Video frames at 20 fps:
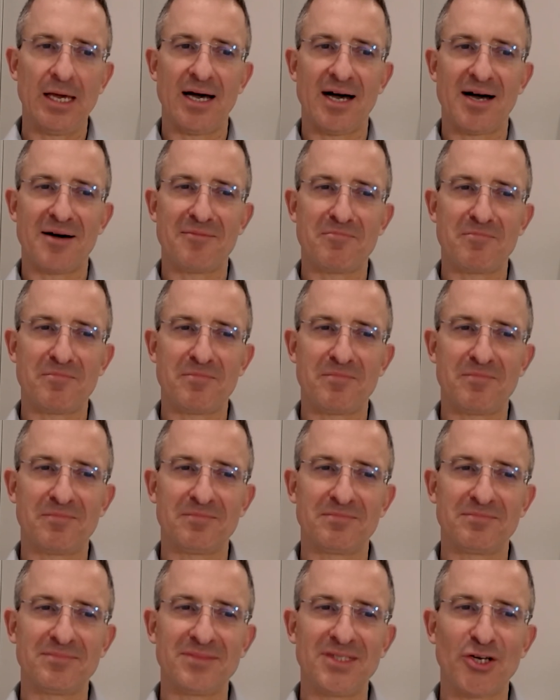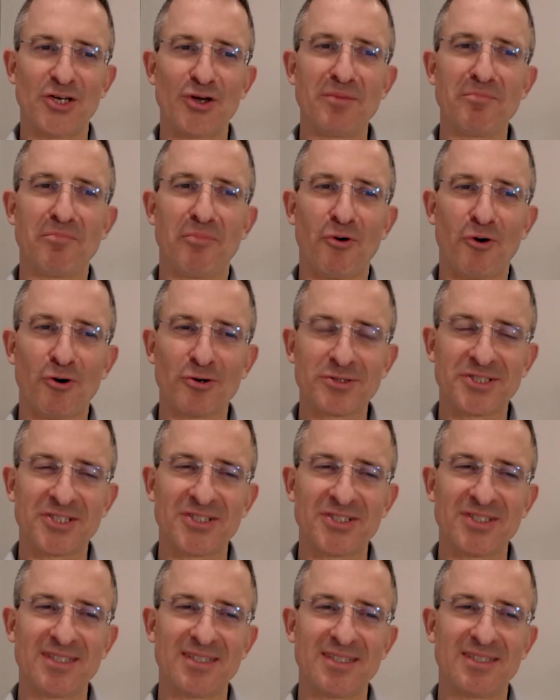um, you know,
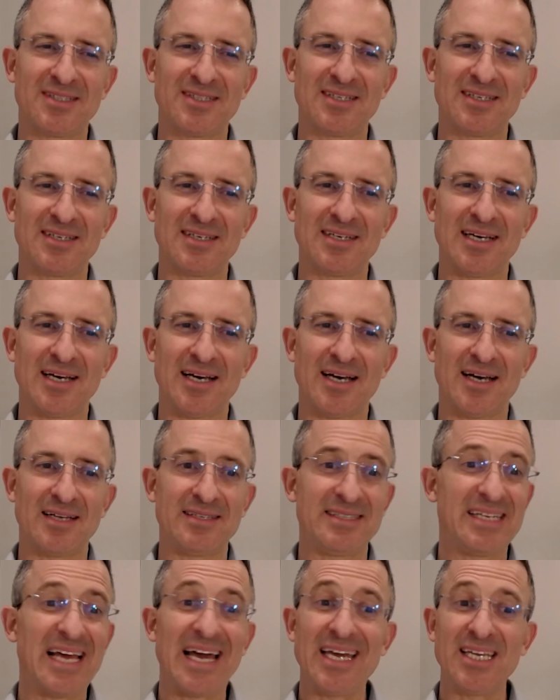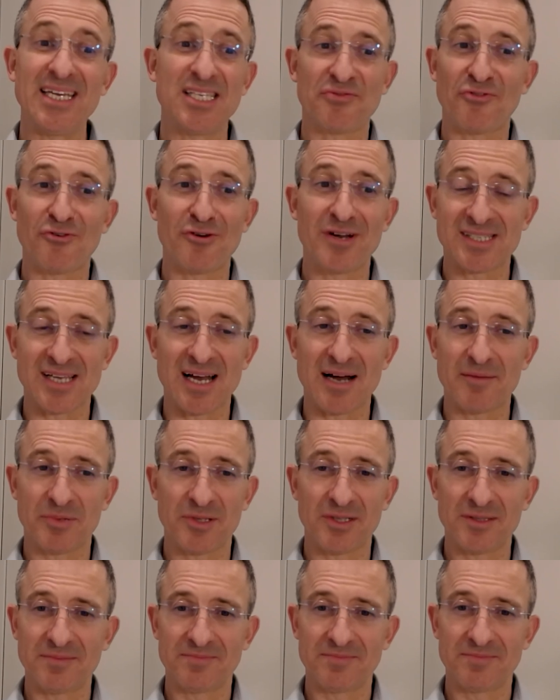important uh, dates, for
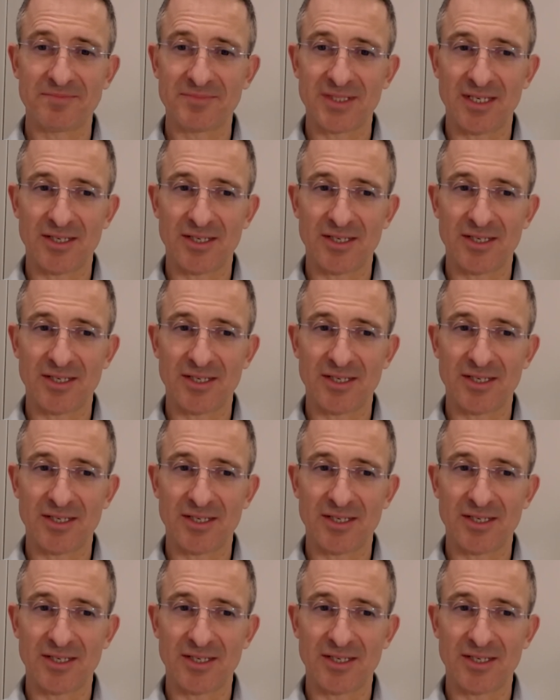example,